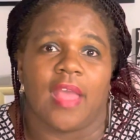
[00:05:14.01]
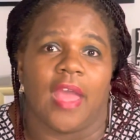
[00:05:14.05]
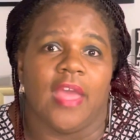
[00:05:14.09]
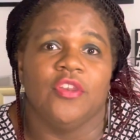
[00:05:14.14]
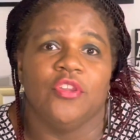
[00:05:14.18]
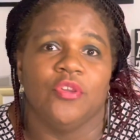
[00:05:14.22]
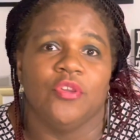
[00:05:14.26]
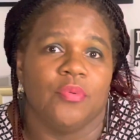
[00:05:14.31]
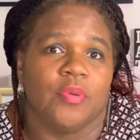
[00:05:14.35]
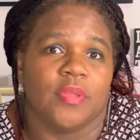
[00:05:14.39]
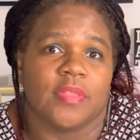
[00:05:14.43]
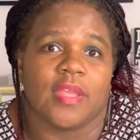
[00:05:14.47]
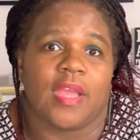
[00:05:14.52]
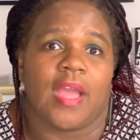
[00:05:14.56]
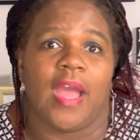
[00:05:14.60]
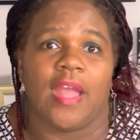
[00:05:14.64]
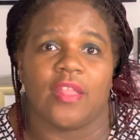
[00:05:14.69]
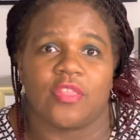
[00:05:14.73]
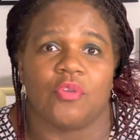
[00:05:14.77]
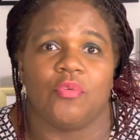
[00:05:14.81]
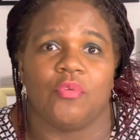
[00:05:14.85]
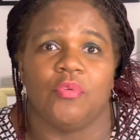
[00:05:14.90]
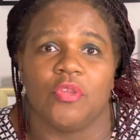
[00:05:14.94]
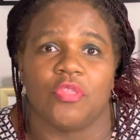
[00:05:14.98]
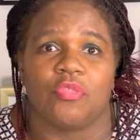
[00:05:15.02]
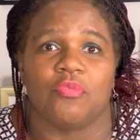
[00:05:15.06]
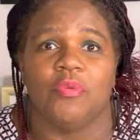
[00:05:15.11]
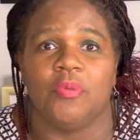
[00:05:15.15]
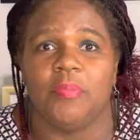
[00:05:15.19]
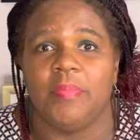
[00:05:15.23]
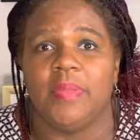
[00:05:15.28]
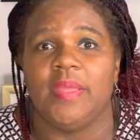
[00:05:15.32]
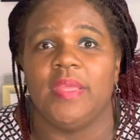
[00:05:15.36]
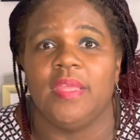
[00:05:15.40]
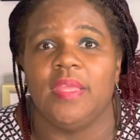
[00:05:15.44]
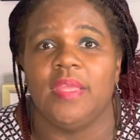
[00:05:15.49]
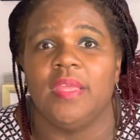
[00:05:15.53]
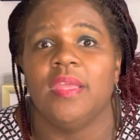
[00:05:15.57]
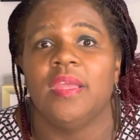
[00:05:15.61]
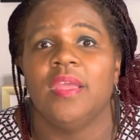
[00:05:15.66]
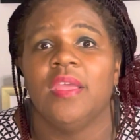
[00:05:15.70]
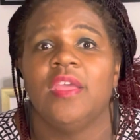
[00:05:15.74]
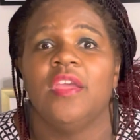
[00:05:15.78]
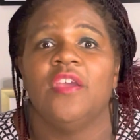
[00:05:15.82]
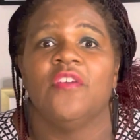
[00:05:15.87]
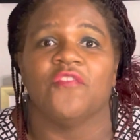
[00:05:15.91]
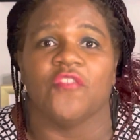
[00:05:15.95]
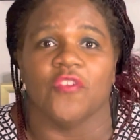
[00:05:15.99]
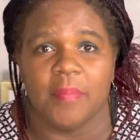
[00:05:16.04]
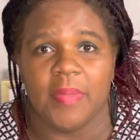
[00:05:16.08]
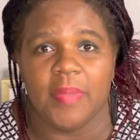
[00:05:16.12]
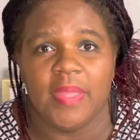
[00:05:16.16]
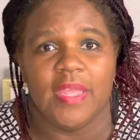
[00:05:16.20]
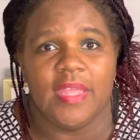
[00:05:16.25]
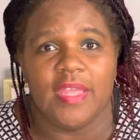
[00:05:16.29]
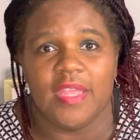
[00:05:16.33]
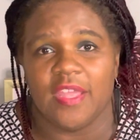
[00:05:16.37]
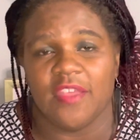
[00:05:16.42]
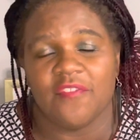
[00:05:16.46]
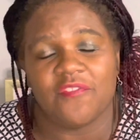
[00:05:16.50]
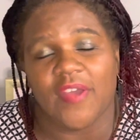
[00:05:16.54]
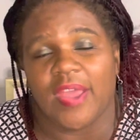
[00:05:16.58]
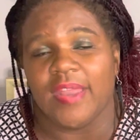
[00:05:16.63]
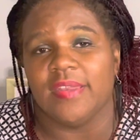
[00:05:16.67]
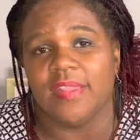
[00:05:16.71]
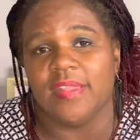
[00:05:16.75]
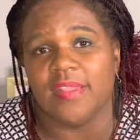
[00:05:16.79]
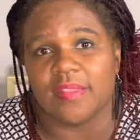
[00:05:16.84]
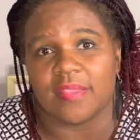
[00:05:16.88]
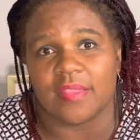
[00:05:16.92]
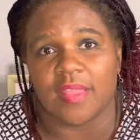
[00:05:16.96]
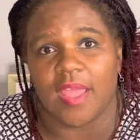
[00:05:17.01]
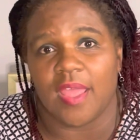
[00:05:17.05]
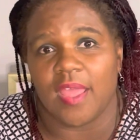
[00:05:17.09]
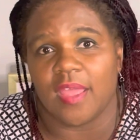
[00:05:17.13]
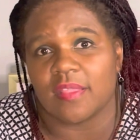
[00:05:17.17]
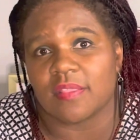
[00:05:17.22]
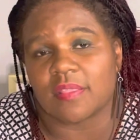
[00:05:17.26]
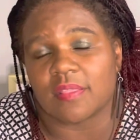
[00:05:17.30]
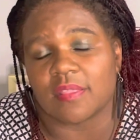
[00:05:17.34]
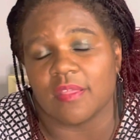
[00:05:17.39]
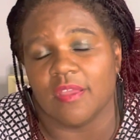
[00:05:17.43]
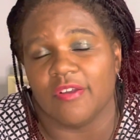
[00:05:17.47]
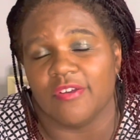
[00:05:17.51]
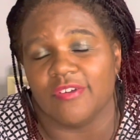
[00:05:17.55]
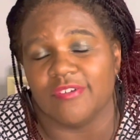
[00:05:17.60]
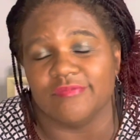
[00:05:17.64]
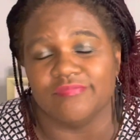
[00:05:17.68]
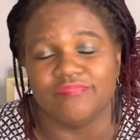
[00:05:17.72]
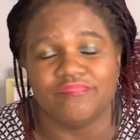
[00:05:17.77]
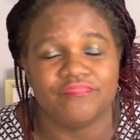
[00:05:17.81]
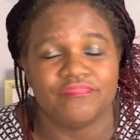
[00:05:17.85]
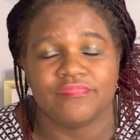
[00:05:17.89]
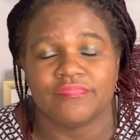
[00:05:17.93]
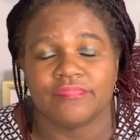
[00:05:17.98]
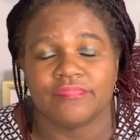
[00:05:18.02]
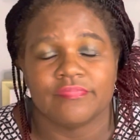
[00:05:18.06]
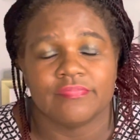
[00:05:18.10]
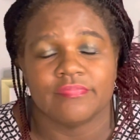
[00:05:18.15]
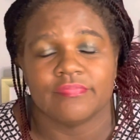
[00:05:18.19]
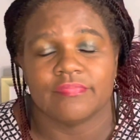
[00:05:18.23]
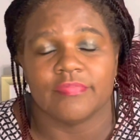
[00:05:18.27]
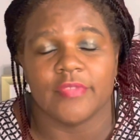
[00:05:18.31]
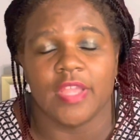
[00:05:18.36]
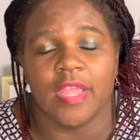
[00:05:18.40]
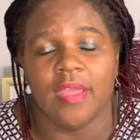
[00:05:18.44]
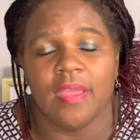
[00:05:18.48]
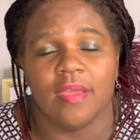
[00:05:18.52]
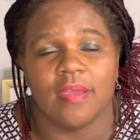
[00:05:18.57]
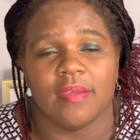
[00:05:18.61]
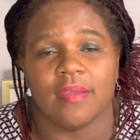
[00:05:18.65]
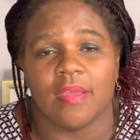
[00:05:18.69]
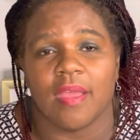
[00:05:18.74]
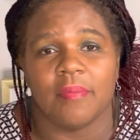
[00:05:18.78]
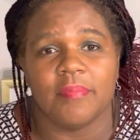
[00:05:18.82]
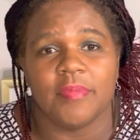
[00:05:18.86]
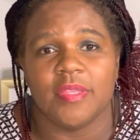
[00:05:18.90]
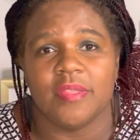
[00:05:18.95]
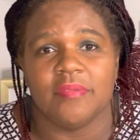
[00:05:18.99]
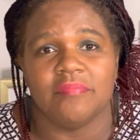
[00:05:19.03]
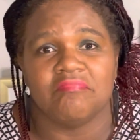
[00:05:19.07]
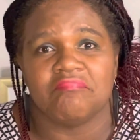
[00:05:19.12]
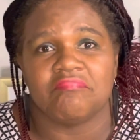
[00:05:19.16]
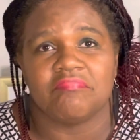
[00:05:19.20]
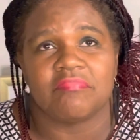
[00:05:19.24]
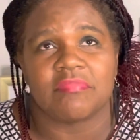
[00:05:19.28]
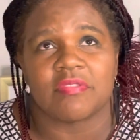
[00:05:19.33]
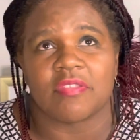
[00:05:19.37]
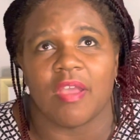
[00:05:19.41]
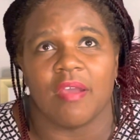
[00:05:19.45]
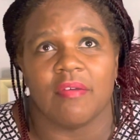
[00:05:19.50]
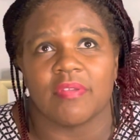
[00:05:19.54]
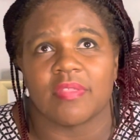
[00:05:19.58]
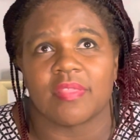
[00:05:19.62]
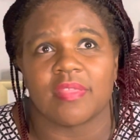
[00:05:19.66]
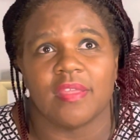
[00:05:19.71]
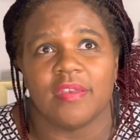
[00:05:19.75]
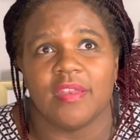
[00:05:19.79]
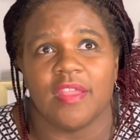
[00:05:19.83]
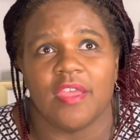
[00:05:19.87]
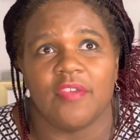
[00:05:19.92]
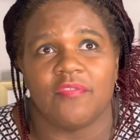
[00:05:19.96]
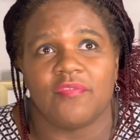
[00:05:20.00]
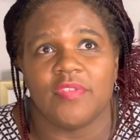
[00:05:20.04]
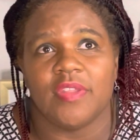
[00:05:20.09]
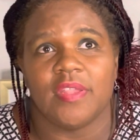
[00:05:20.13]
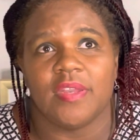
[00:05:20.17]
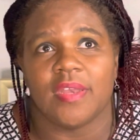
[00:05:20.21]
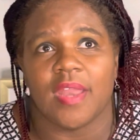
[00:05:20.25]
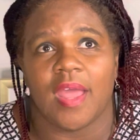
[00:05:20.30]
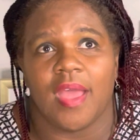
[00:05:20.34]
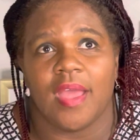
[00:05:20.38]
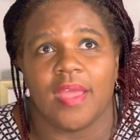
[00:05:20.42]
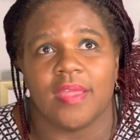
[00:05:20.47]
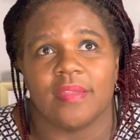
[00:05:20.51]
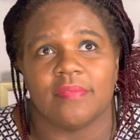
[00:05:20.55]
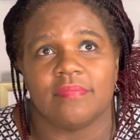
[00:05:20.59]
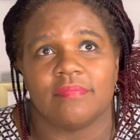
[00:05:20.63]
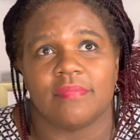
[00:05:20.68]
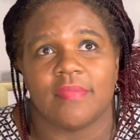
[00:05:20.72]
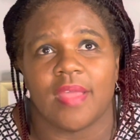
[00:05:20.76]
I knew what the consequence would be for me if I did that. So, yeah, I mean, so I would say definitely not.